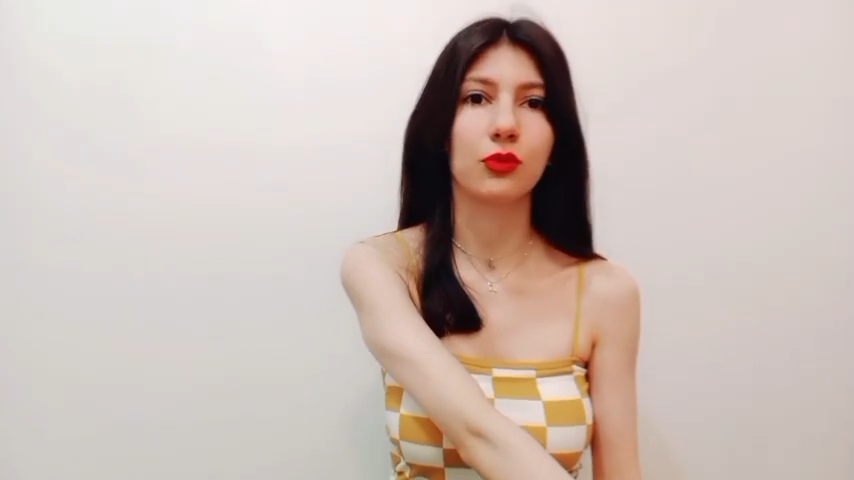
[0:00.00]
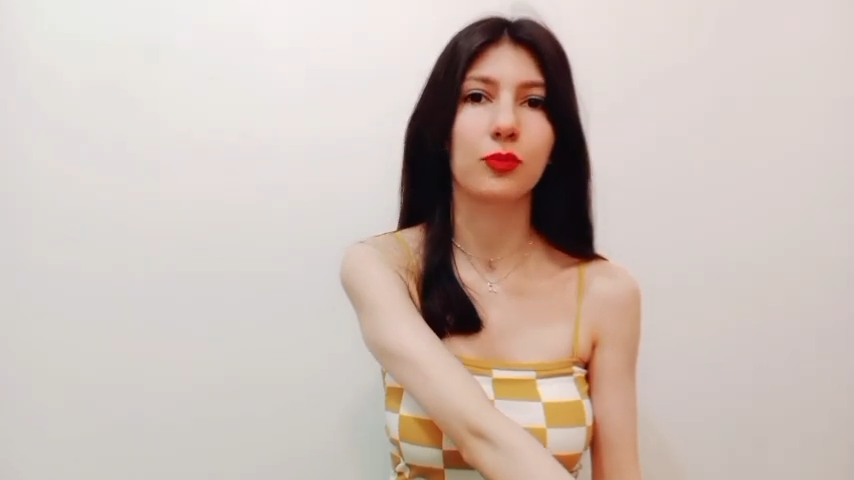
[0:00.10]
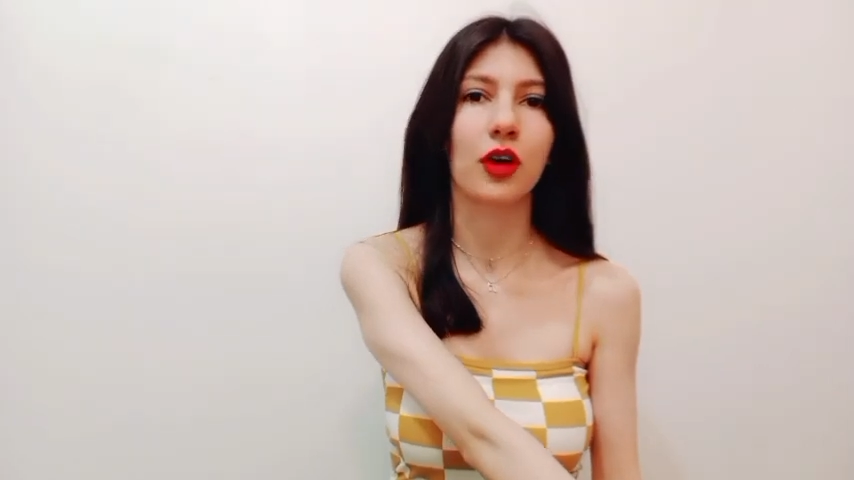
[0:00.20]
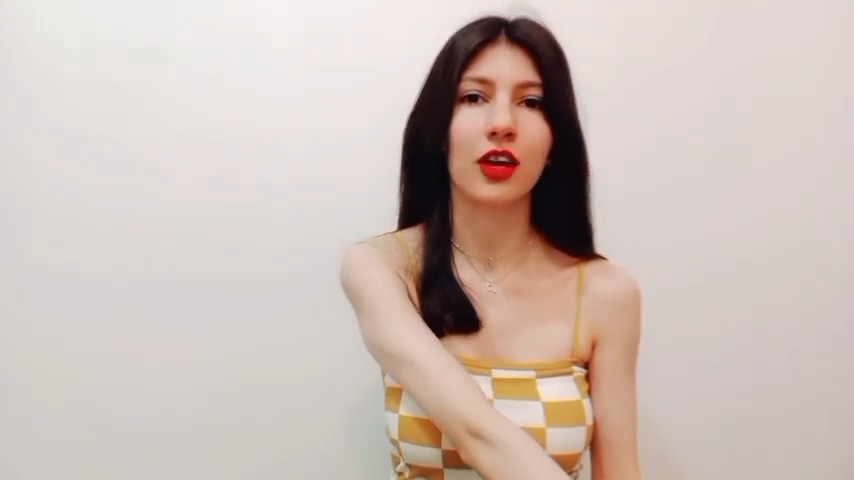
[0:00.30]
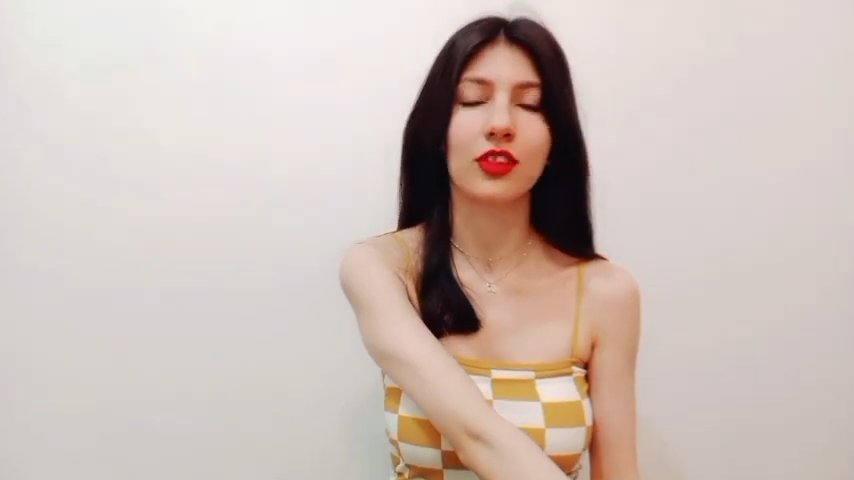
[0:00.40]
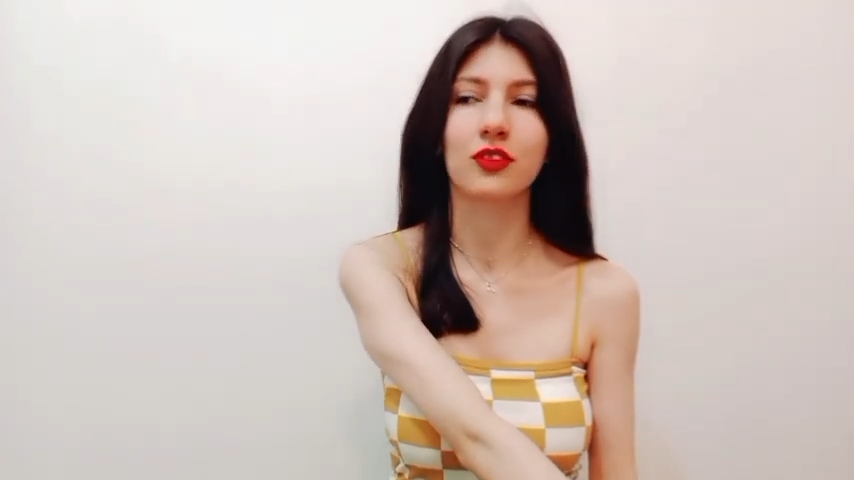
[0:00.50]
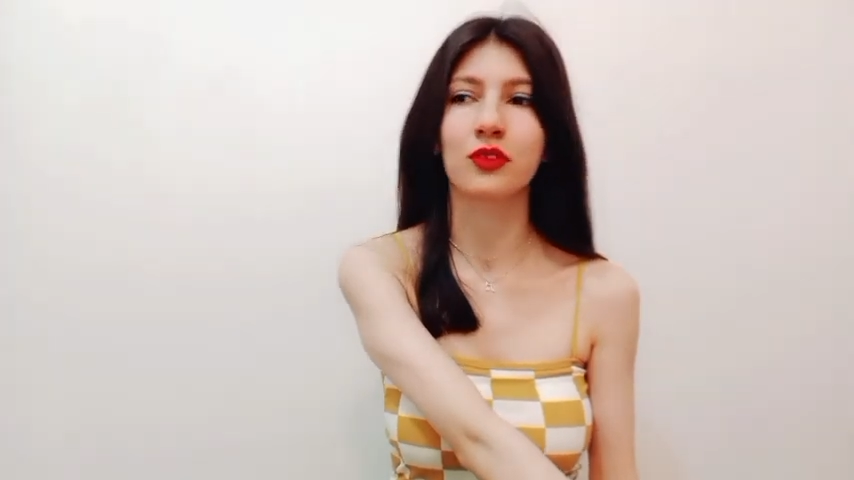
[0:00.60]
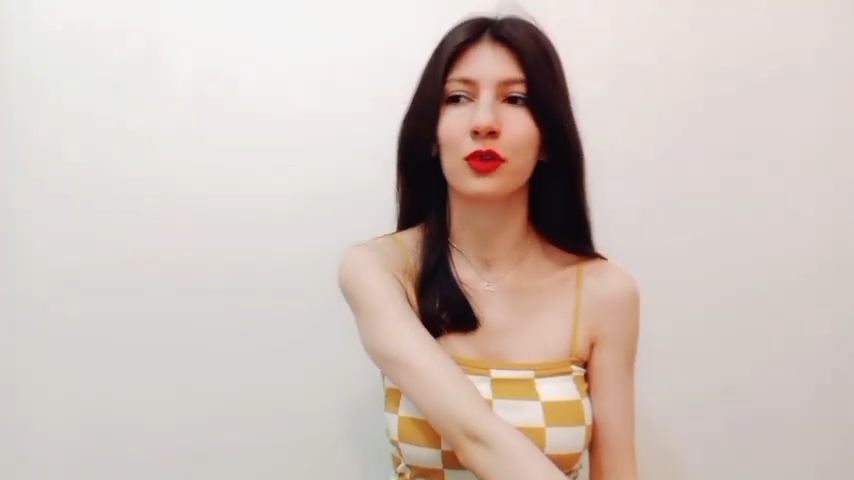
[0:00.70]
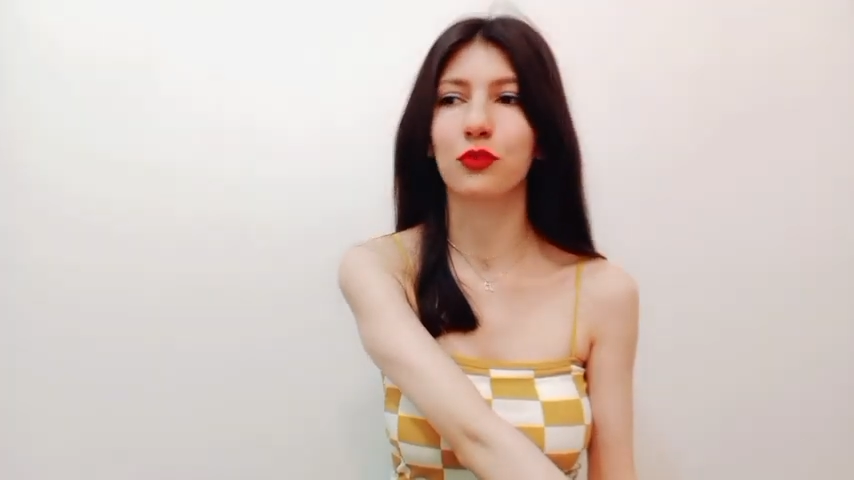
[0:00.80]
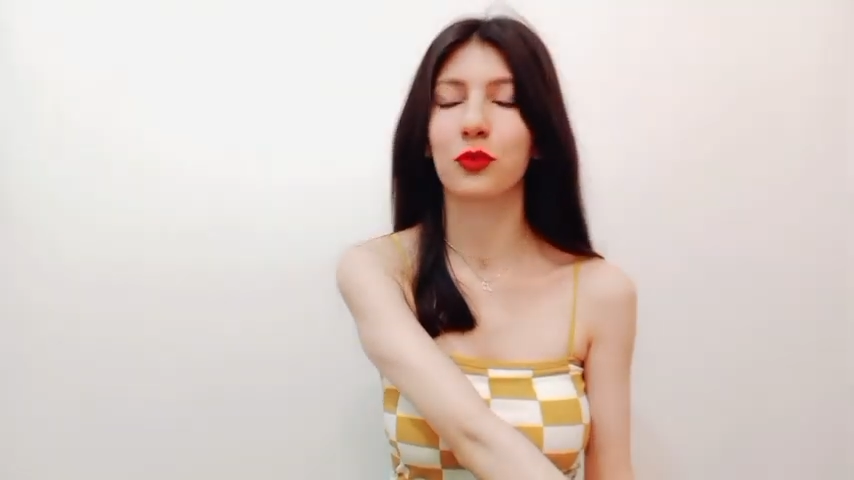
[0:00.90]
behind the
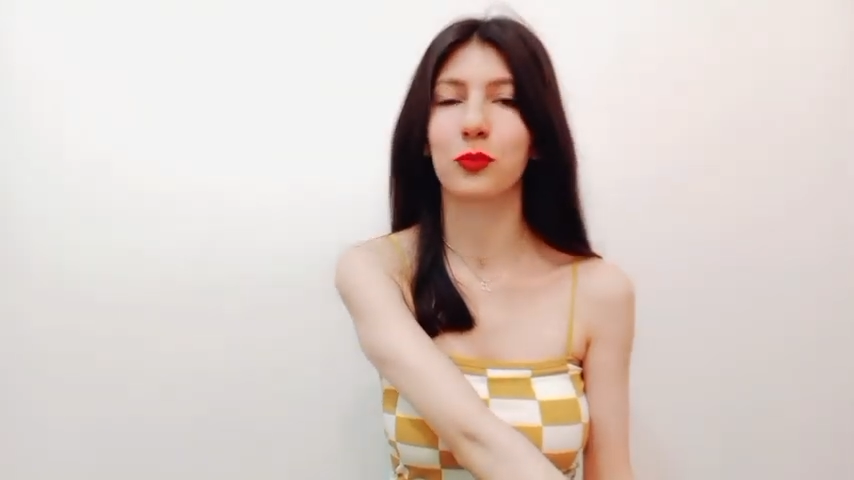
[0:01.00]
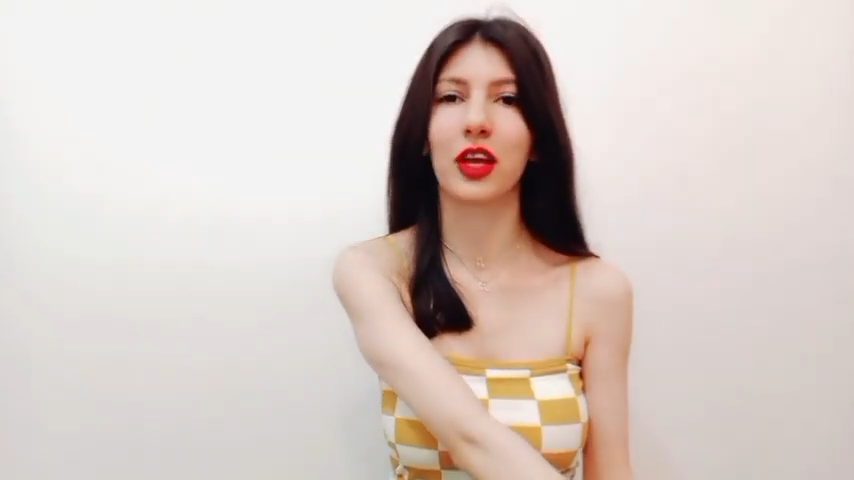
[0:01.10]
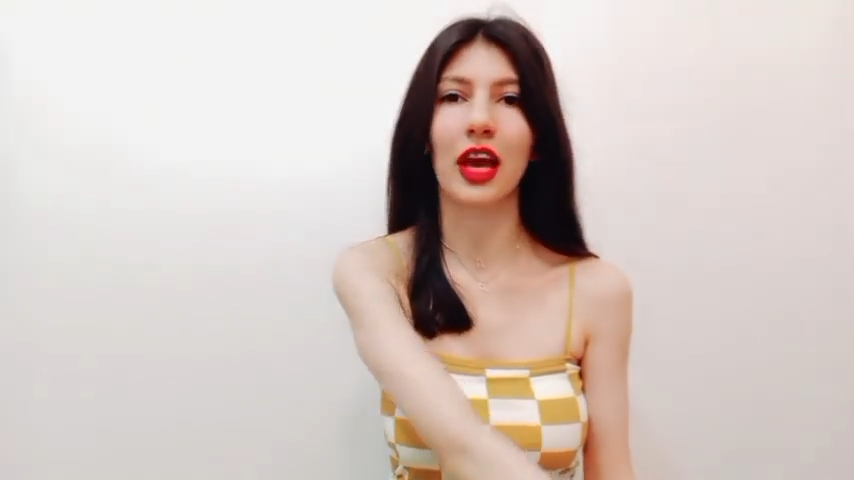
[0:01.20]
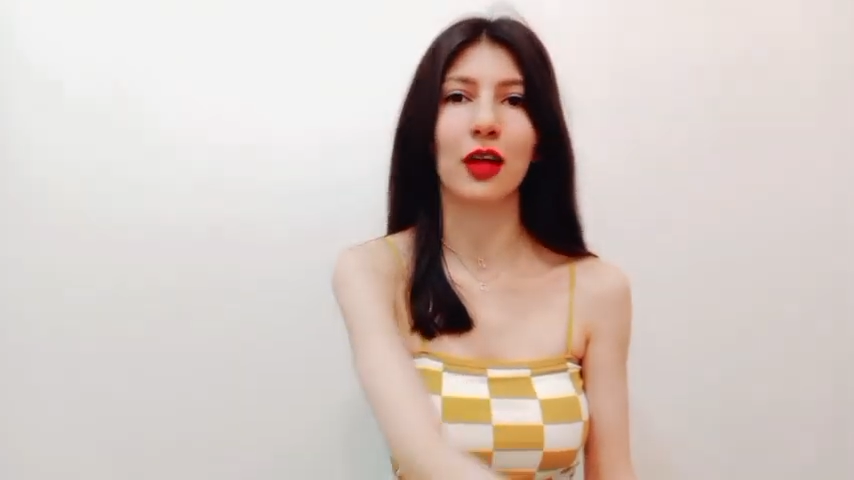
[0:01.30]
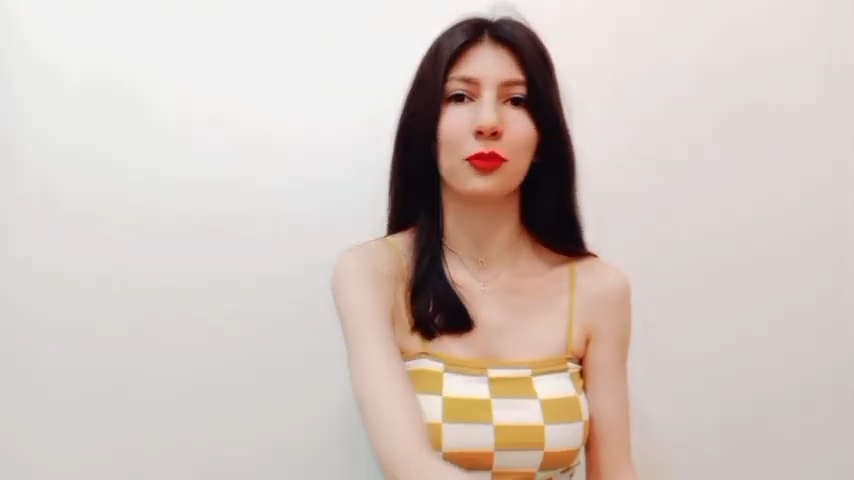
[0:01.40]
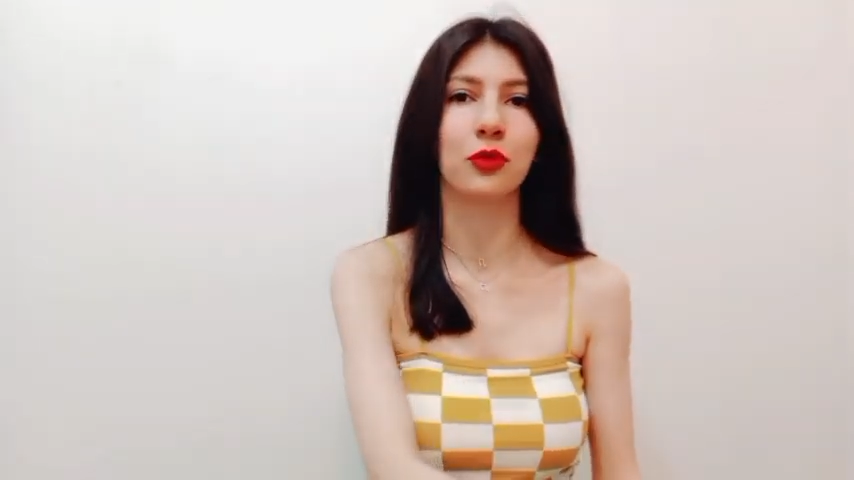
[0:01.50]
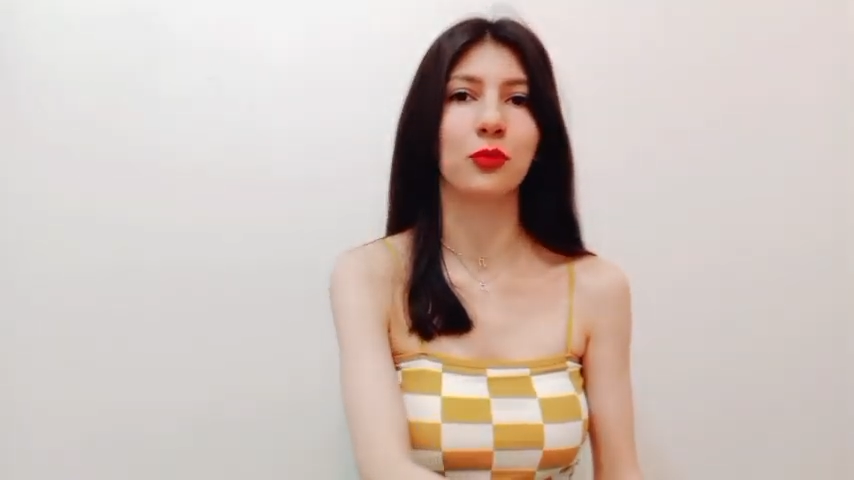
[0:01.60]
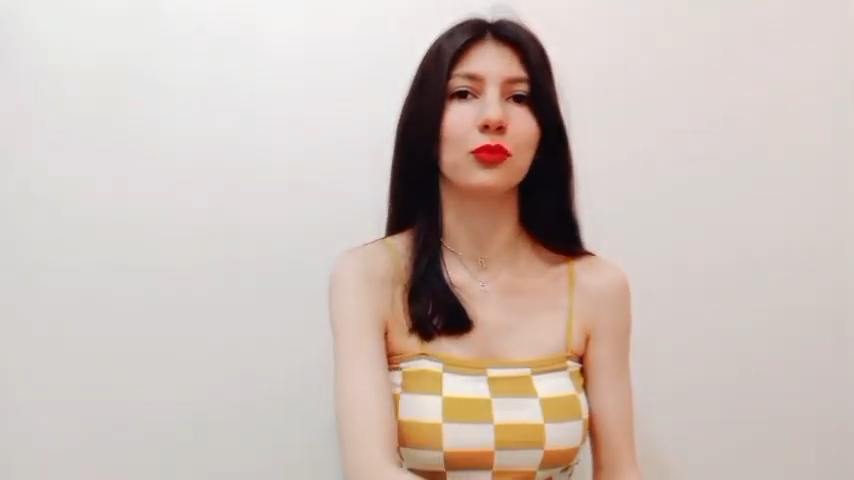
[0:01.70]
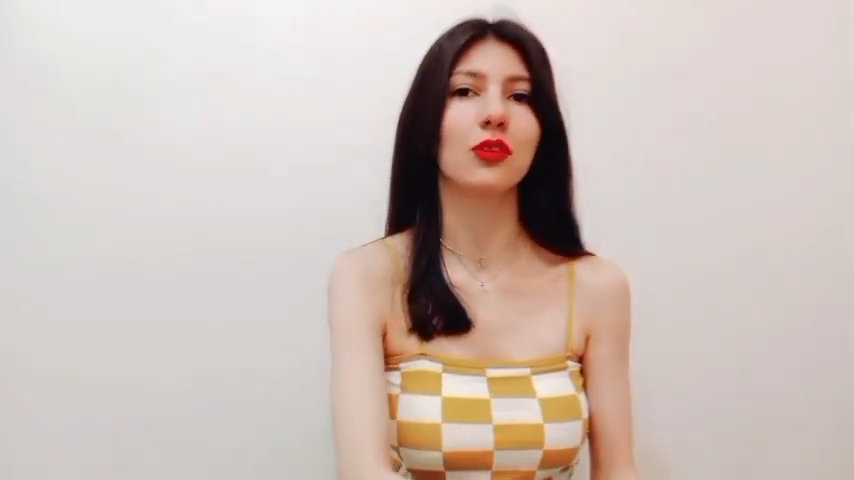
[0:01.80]
song for my albums.